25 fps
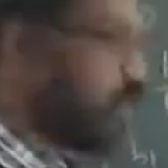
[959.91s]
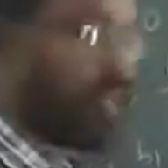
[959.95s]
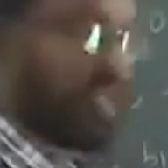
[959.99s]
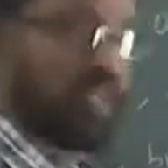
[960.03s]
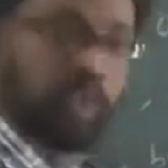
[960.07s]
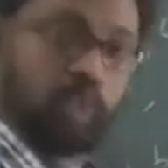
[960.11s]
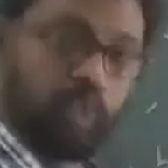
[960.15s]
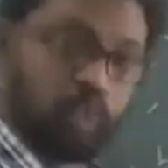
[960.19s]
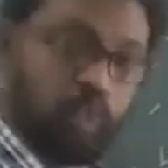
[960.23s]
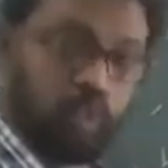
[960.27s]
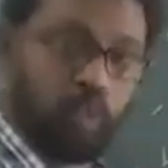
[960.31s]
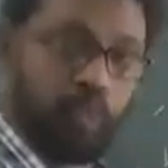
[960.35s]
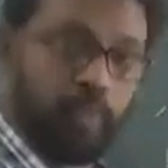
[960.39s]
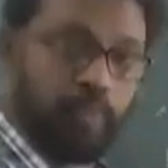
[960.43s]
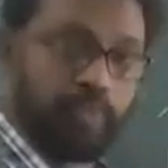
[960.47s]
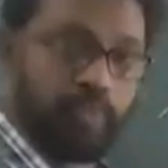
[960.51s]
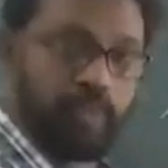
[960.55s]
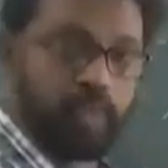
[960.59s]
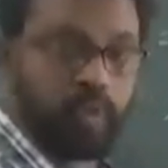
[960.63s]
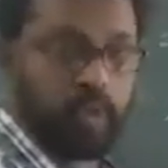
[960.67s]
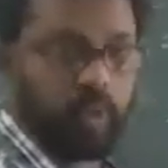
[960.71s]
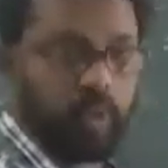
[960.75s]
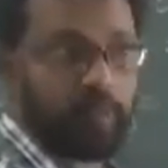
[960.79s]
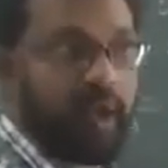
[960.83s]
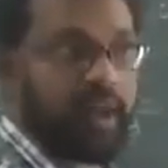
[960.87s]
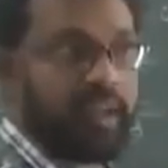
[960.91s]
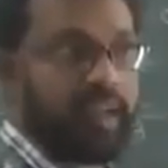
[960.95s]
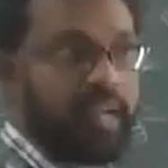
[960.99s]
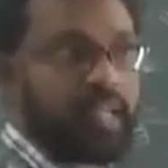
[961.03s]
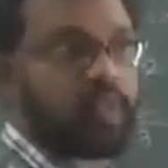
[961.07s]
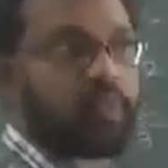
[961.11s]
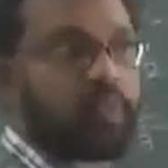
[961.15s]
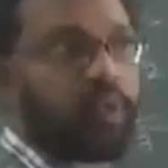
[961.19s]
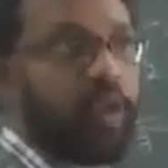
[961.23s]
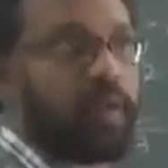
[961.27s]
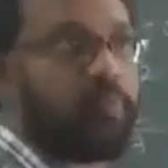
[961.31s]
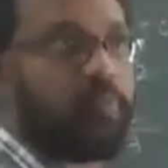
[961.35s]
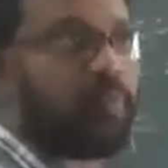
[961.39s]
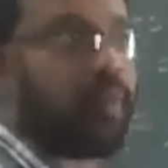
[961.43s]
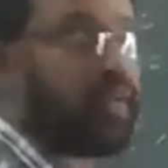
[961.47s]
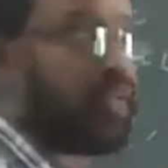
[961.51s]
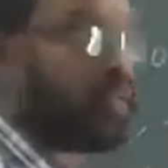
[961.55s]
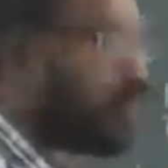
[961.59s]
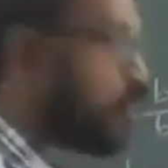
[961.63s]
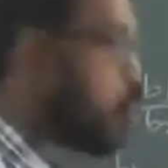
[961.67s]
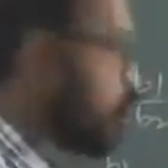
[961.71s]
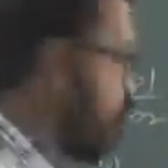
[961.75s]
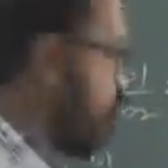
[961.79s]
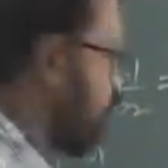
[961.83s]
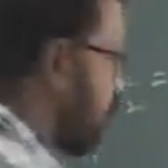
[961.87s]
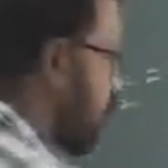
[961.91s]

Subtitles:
is 2. So minus 5 by 2.